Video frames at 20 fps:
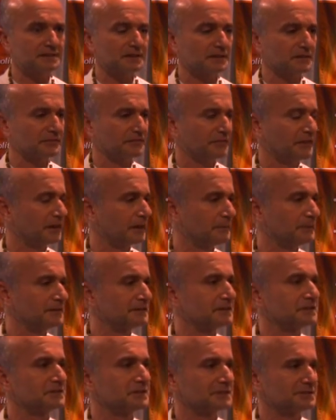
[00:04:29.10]
are very
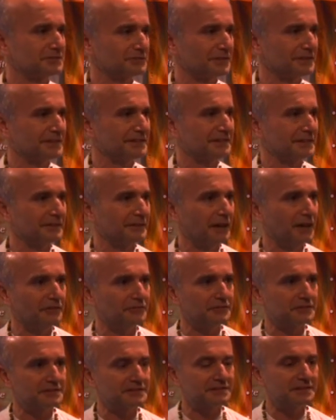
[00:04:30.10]
busy just running their
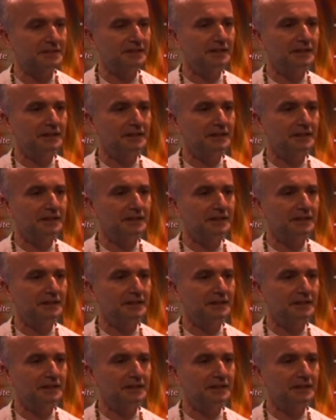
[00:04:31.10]
office.